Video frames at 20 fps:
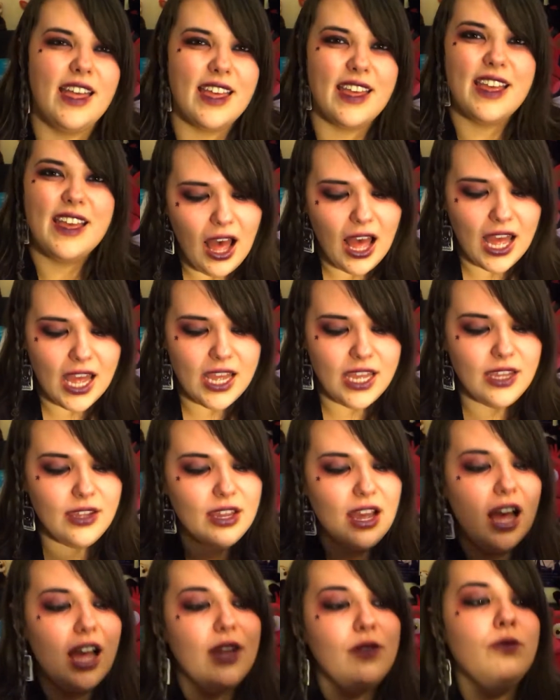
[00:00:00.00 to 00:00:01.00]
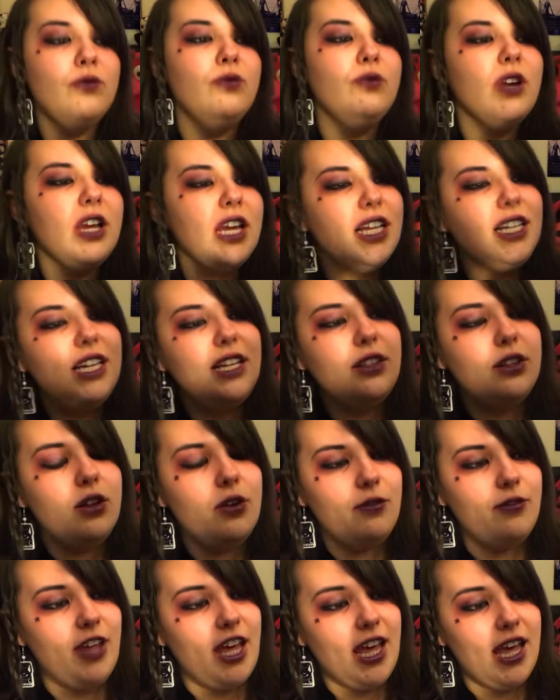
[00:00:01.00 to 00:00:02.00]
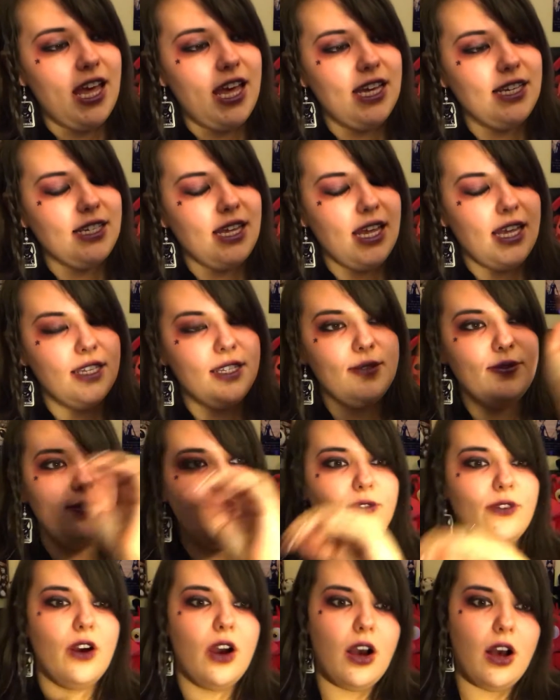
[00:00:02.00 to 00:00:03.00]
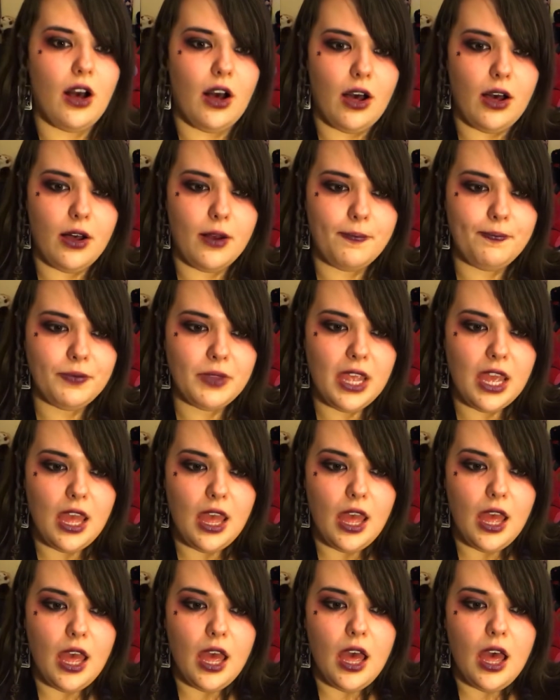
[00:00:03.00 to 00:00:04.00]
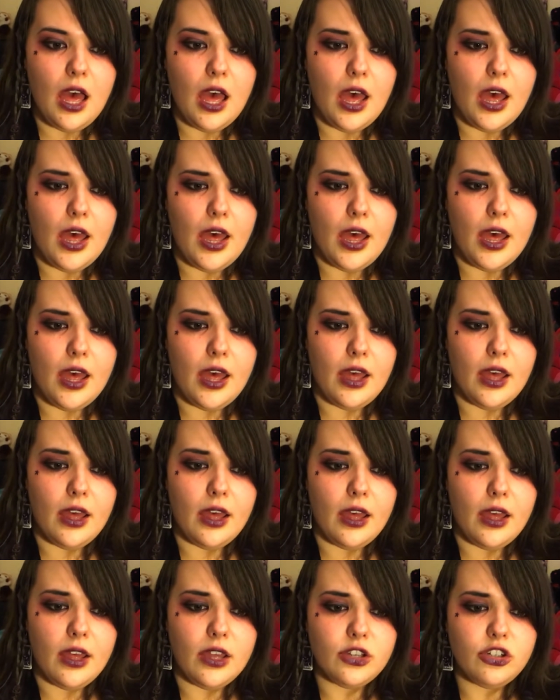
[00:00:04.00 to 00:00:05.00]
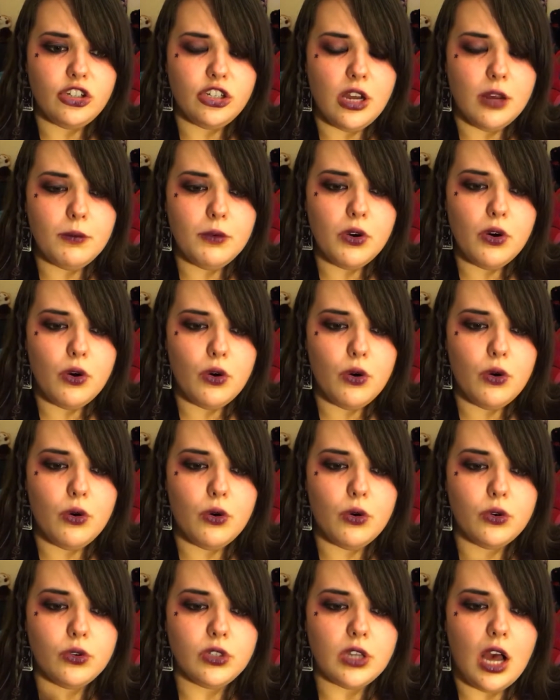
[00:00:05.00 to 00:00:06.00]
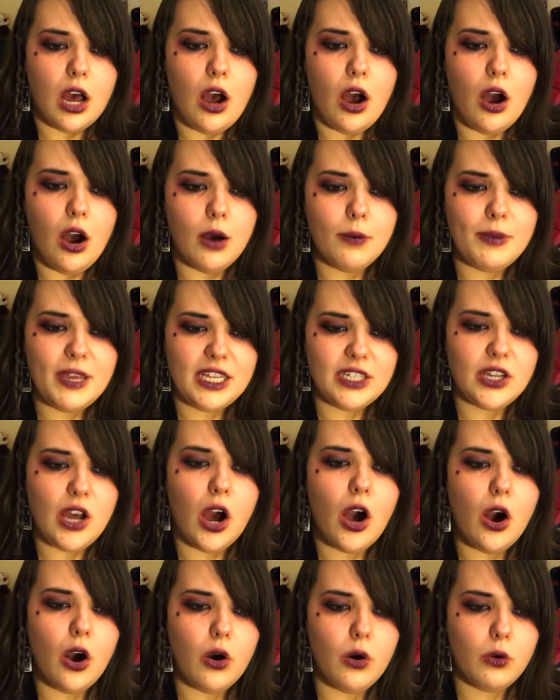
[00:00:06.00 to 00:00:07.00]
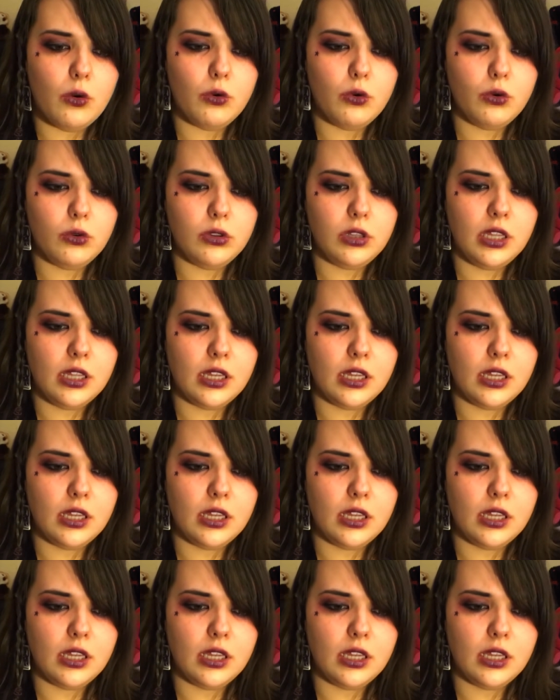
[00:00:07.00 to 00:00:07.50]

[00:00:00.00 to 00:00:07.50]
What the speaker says: I really love it. It's from a shop called Hobbit Hole